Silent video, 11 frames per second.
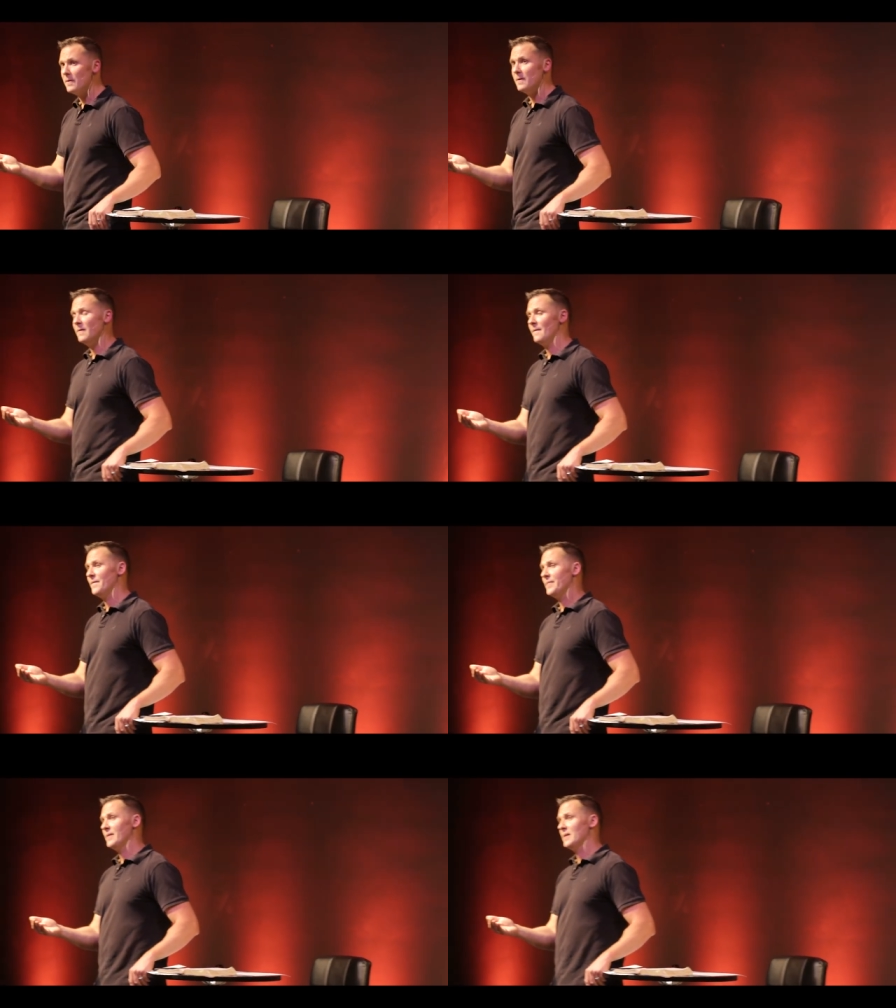
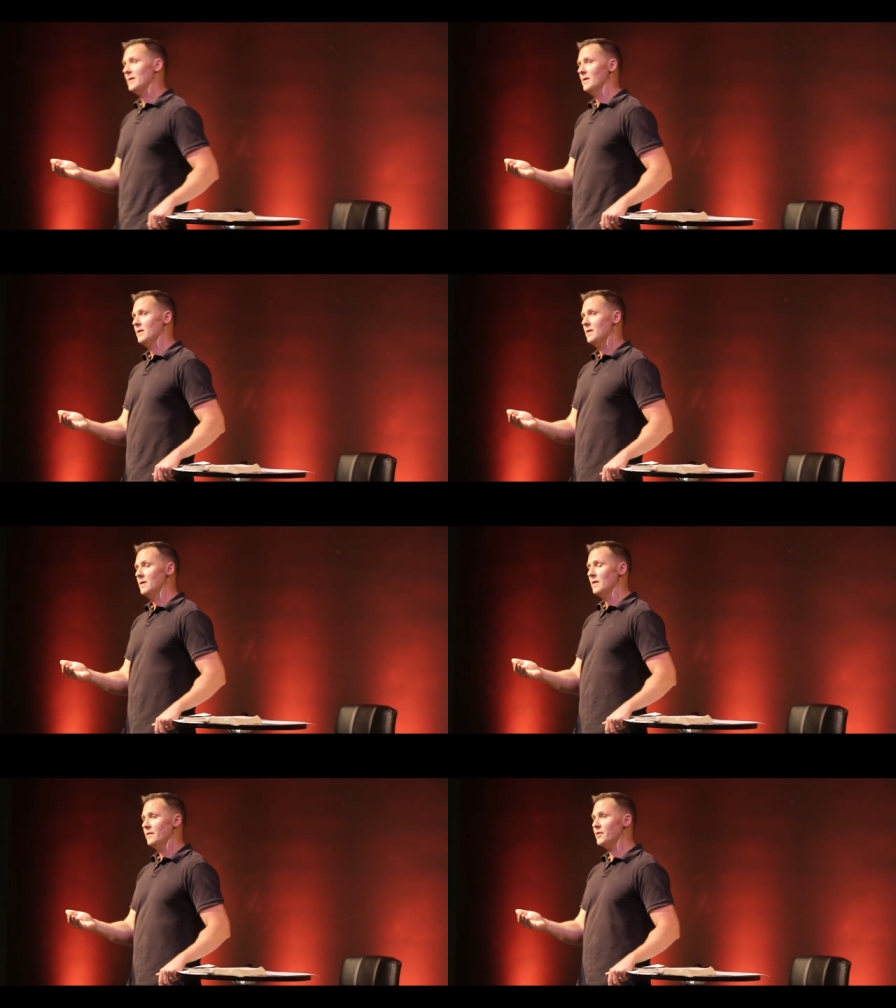rest.
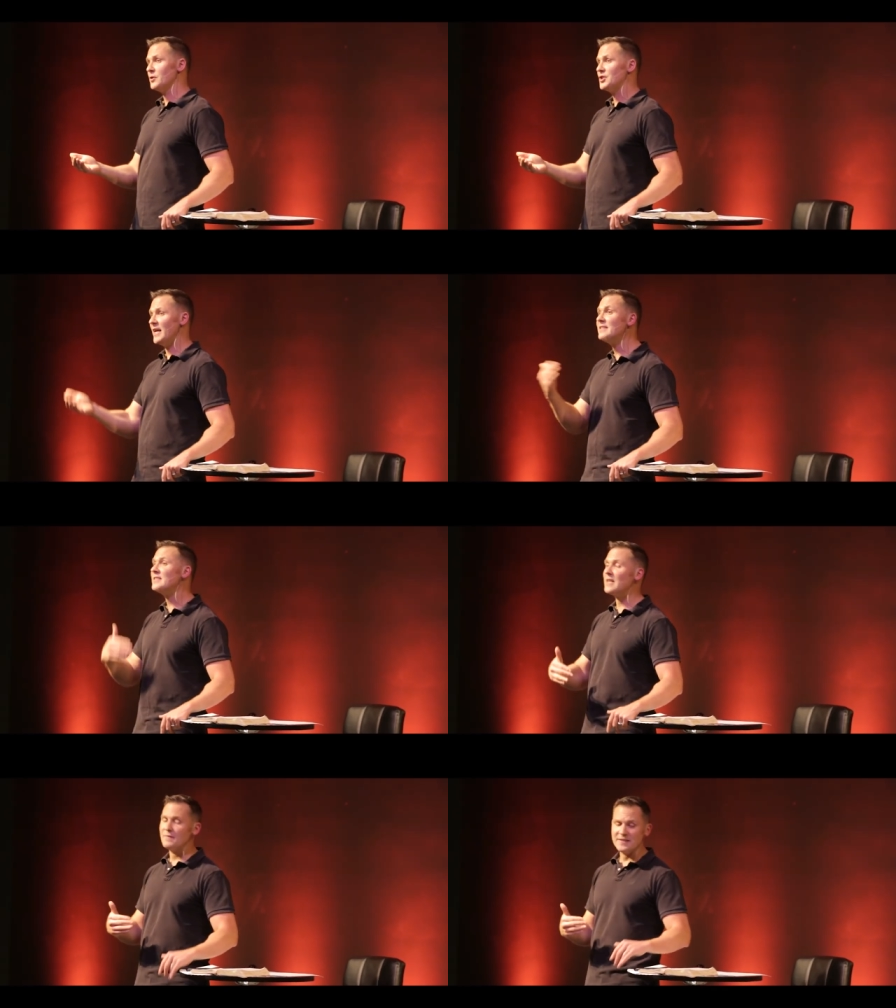So
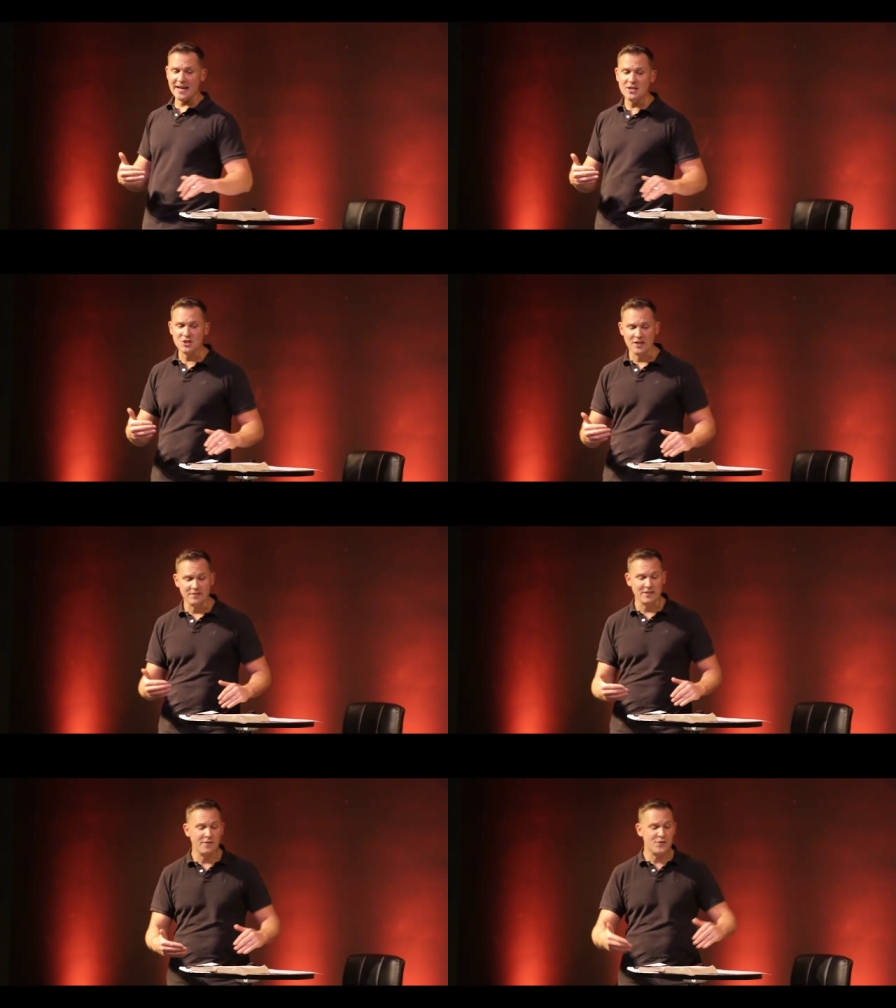Jesus' invitation
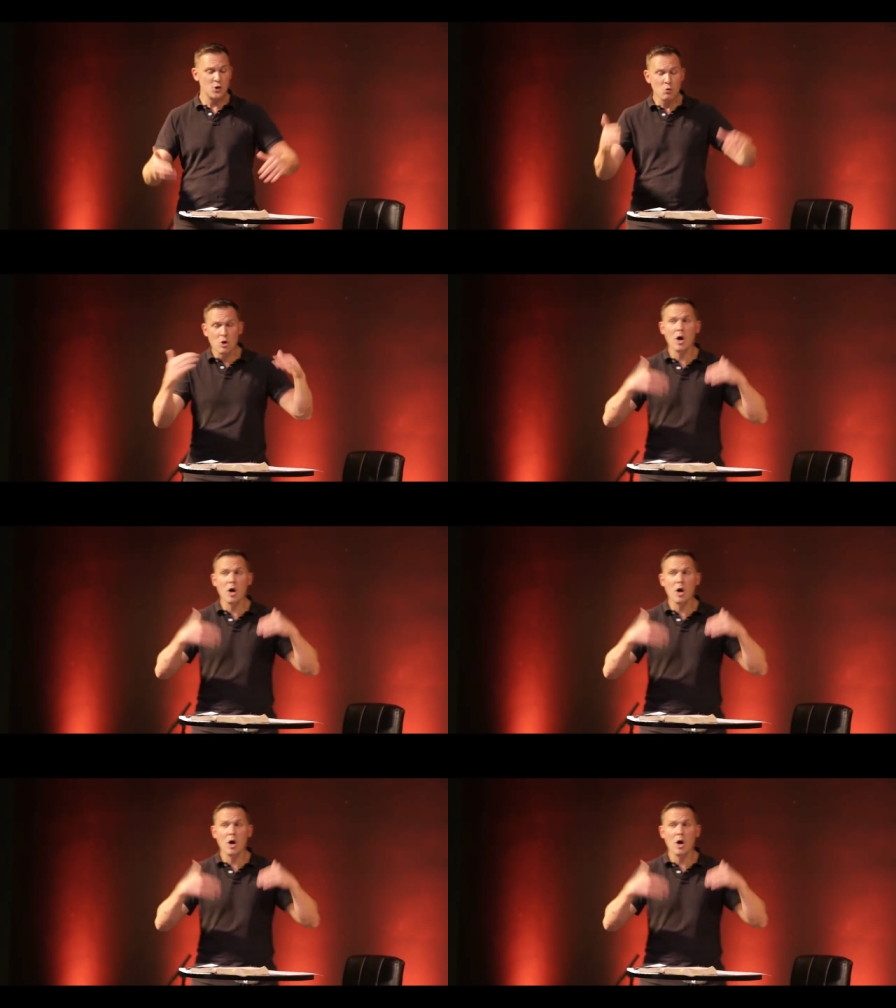is, if you